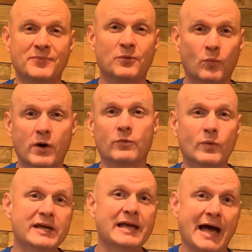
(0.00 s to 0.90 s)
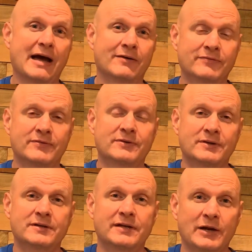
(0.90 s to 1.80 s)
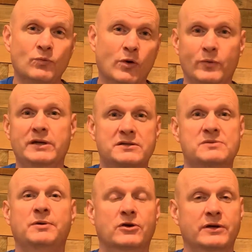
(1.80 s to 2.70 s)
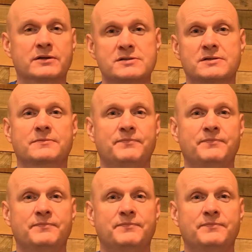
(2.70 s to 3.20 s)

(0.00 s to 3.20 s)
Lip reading: what we have and what we experience.